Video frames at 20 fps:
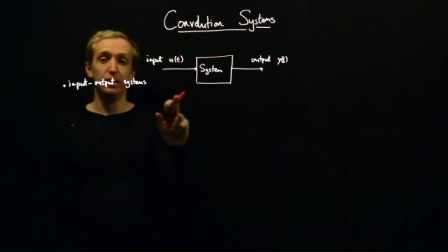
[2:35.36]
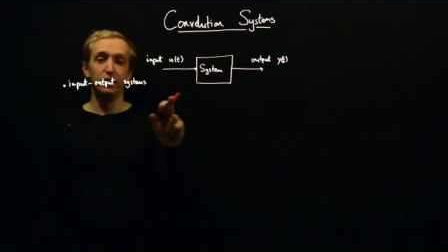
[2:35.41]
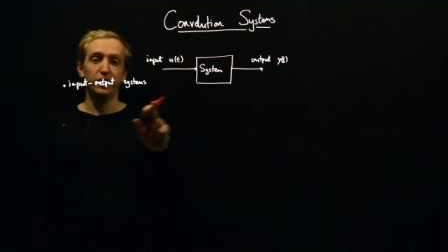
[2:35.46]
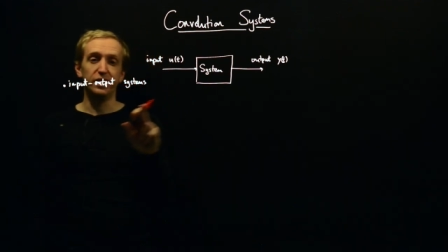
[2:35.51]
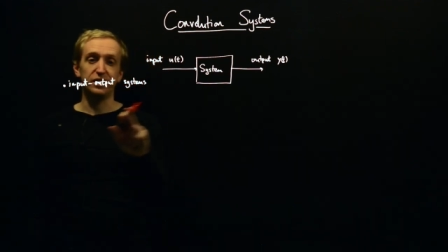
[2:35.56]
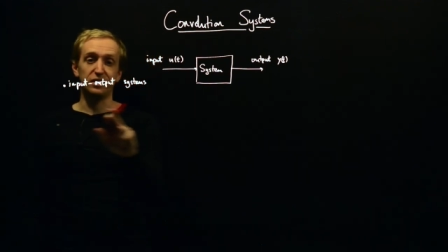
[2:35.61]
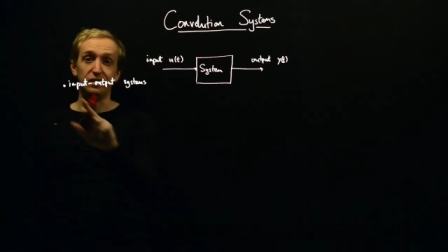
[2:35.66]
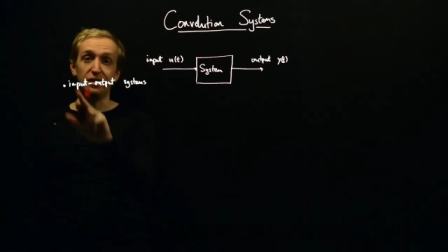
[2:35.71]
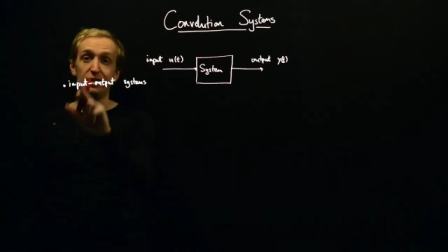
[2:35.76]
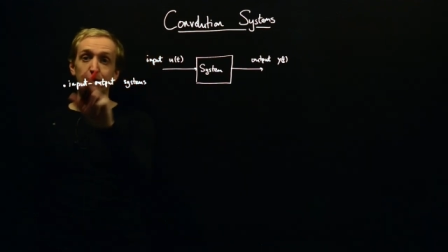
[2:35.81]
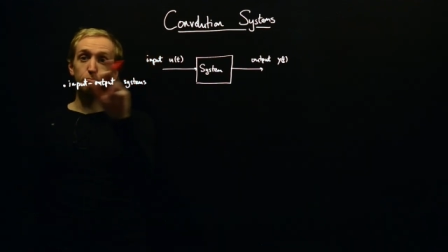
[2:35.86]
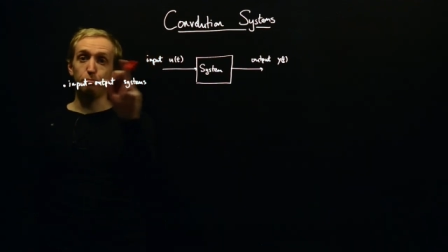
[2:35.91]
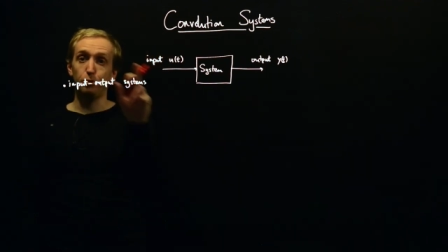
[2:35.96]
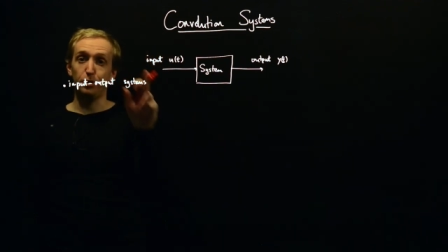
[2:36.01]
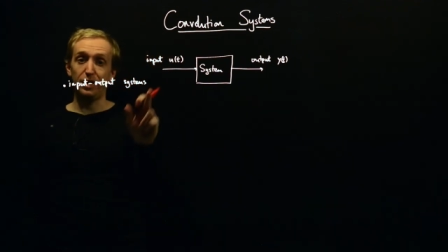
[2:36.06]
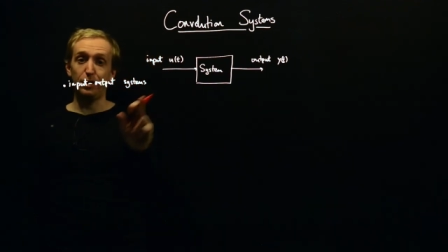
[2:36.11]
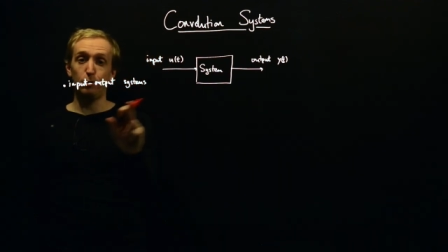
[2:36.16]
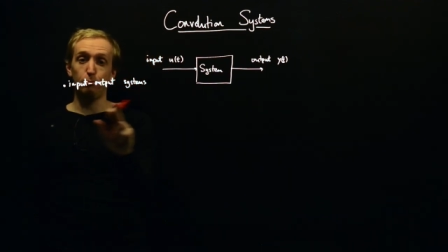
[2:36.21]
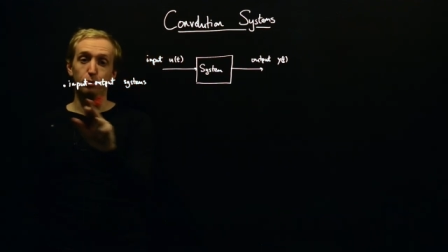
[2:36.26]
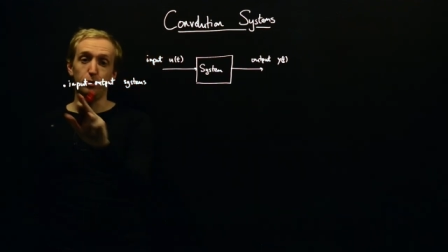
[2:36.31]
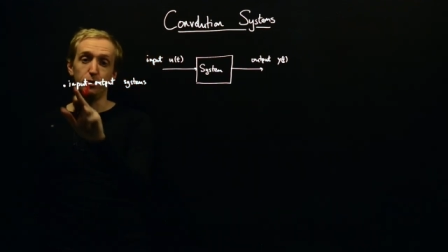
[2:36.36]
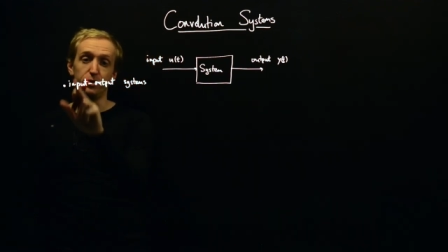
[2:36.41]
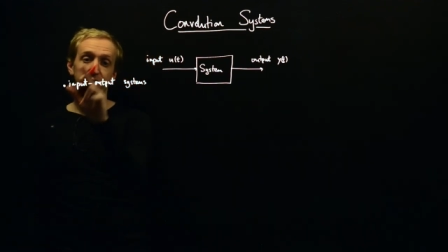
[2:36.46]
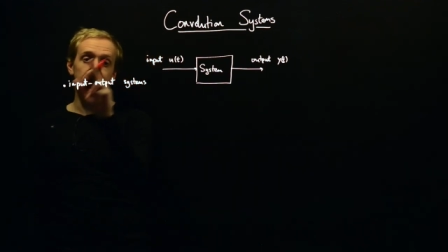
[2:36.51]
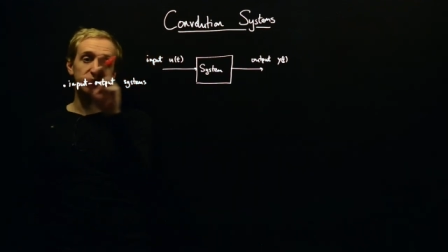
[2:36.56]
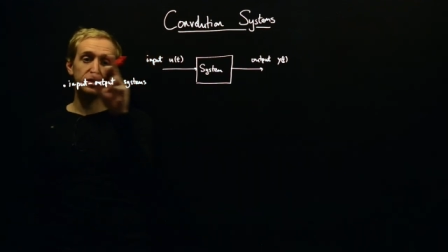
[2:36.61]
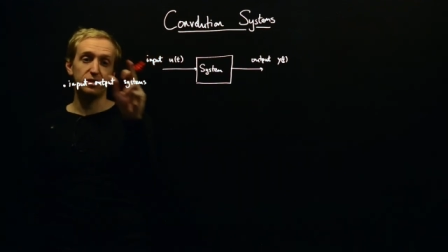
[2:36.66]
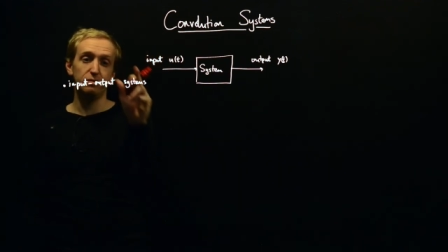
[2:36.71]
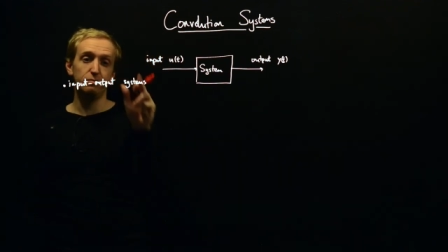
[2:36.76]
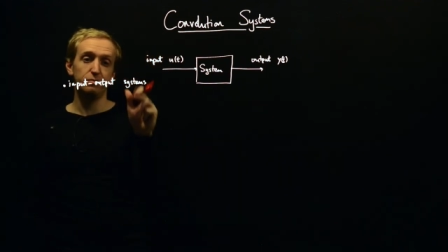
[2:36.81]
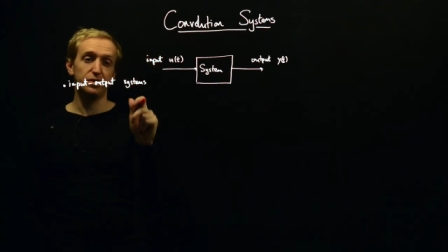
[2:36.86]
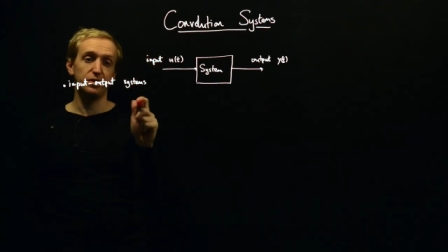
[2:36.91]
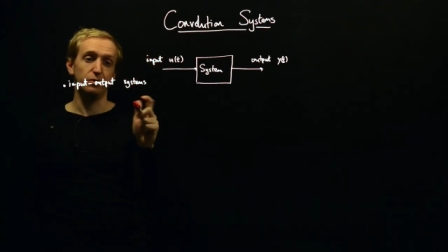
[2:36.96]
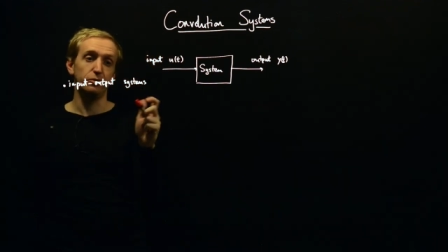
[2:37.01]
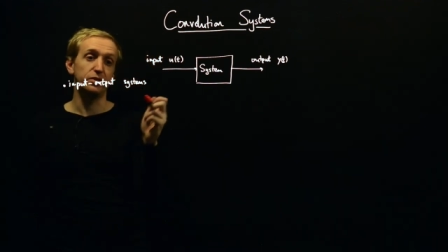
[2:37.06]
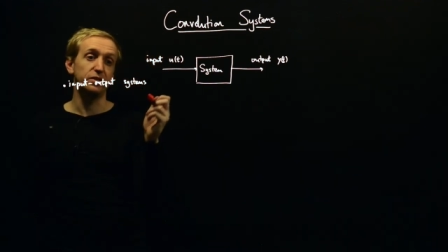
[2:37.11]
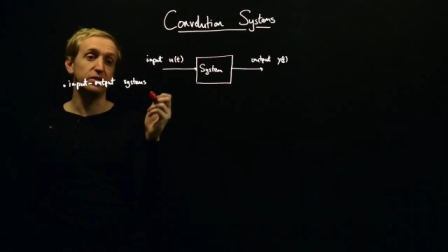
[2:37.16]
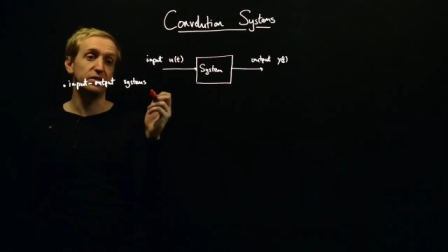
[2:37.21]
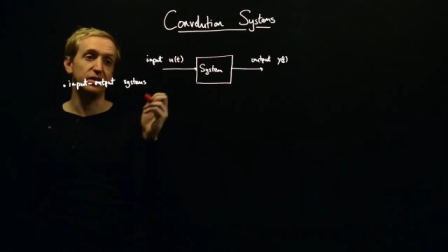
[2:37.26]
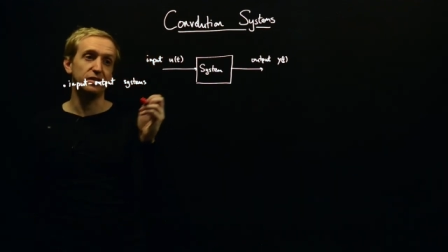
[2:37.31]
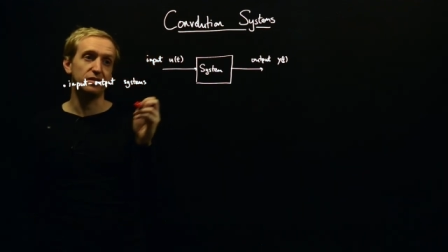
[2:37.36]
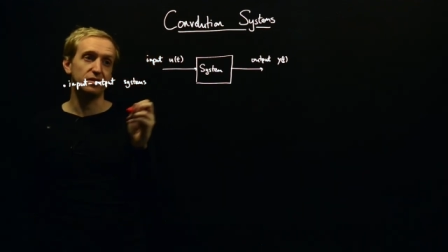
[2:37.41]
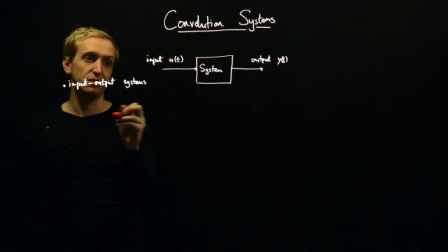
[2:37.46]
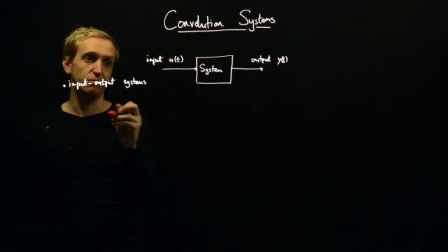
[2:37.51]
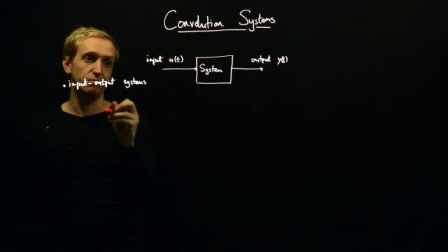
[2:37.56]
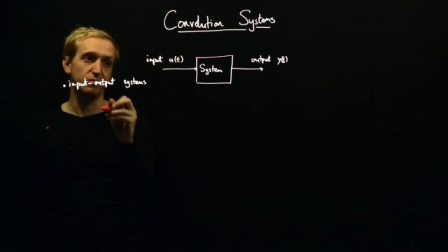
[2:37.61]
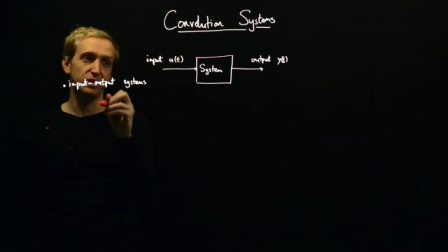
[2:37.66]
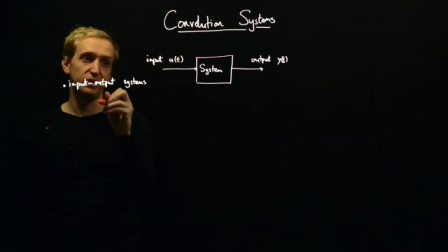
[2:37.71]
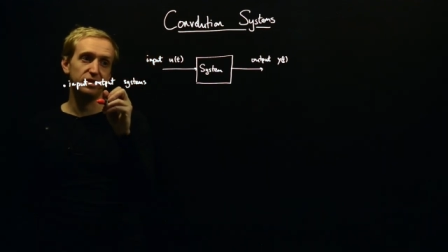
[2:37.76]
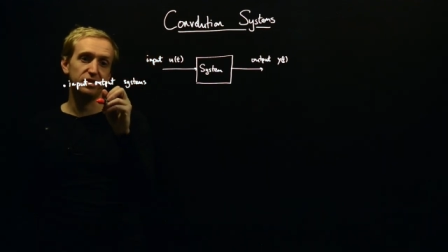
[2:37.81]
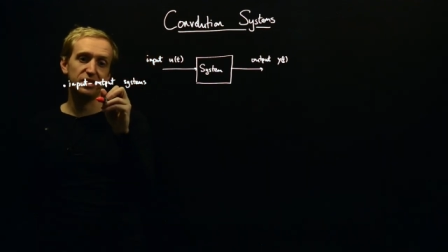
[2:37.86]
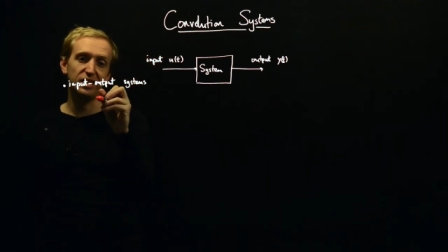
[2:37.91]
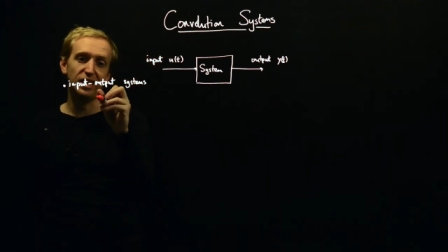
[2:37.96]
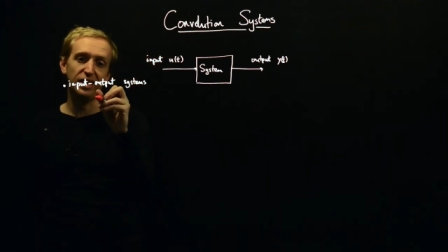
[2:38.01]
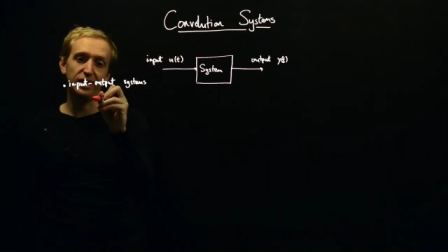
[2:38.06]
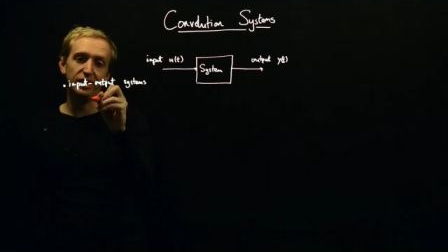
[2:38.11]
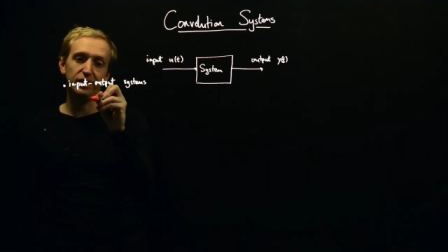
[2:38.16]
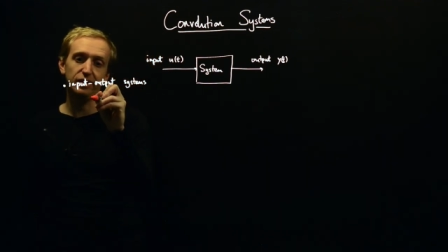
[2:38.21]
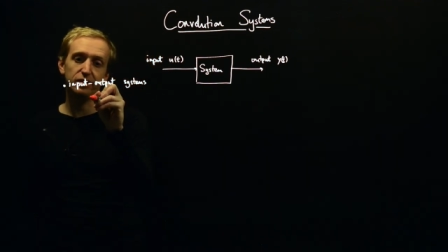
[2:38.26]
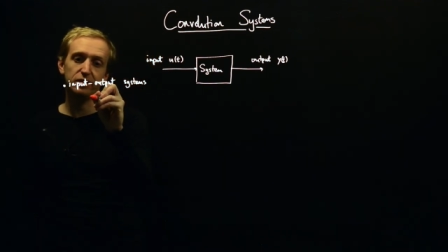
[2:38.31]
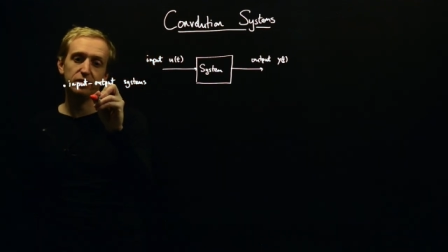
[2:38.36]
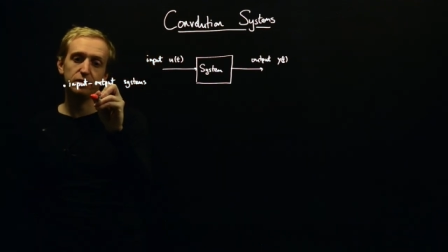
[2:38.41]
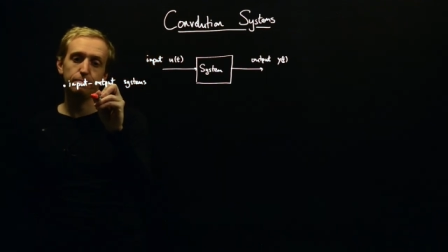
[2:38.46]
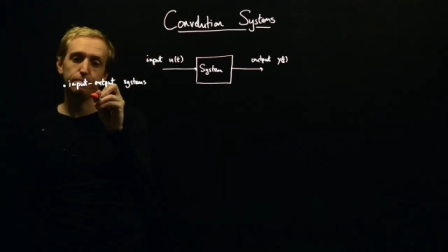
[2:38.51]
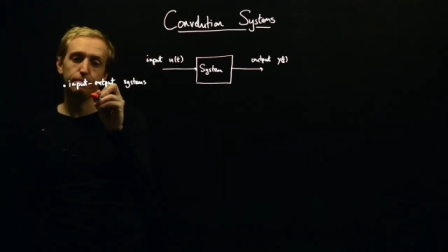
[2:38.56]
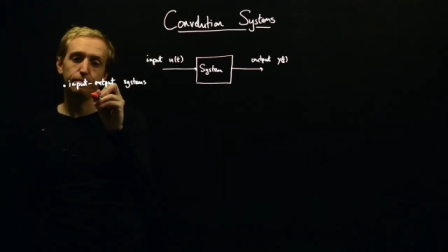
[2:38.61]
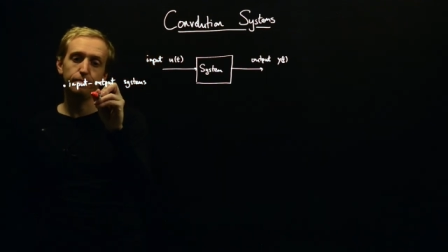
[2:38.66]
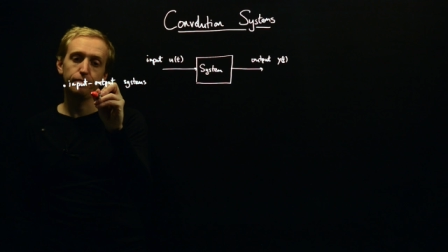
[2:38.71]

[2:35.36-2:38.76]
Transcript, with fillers: it's an input-output system, so it's a system that takes